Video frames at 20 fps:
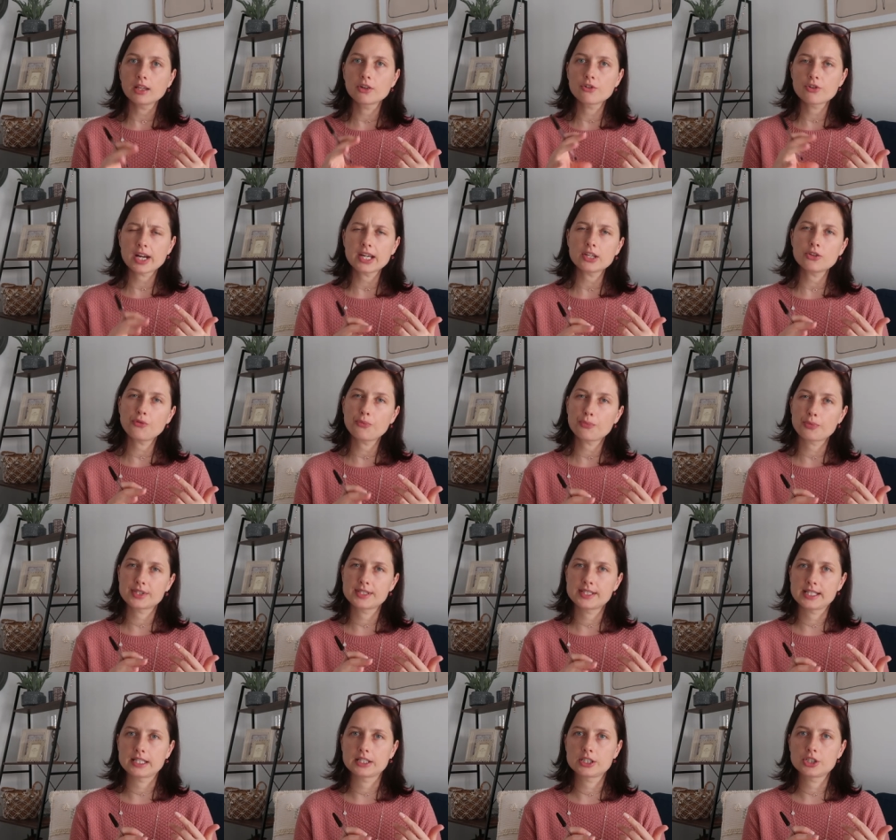grade of
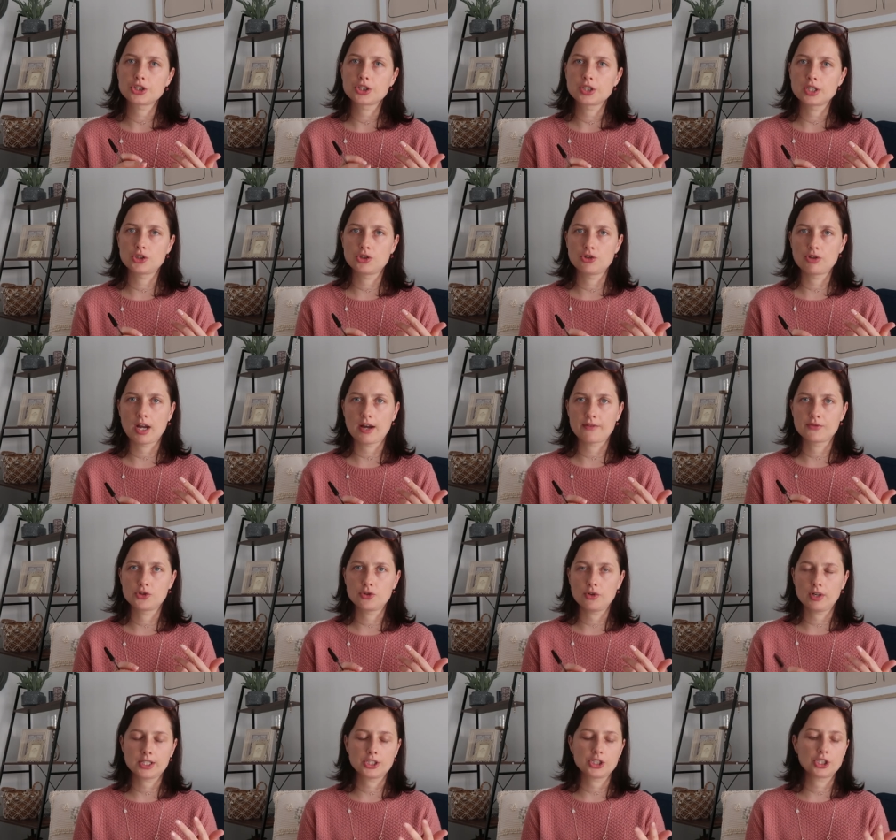percentage that you have
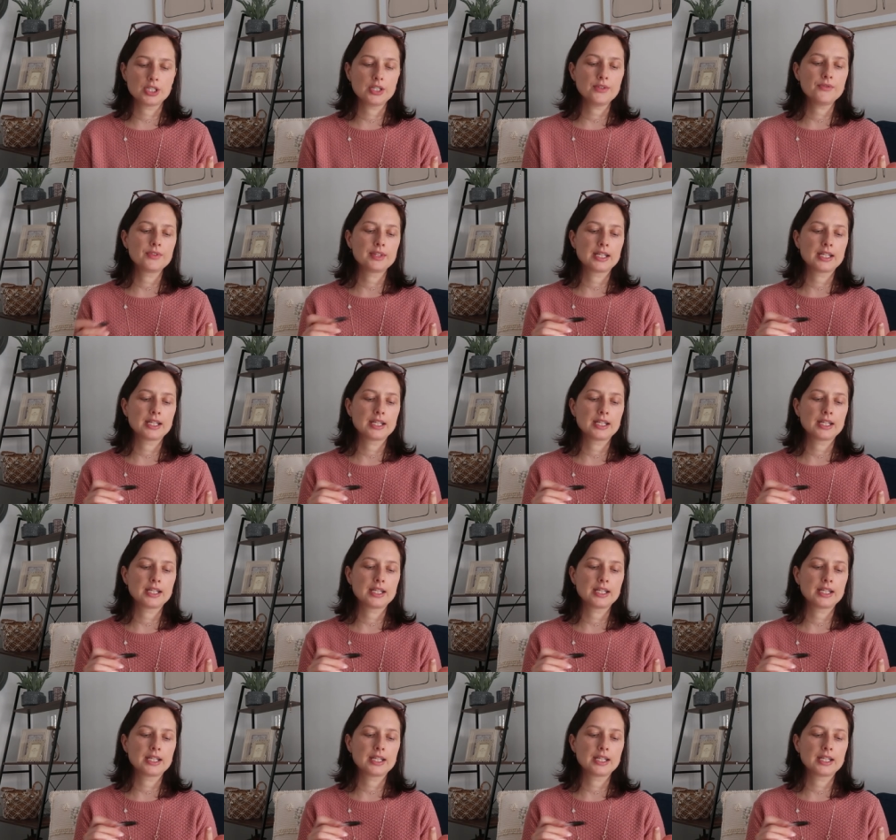to achieve.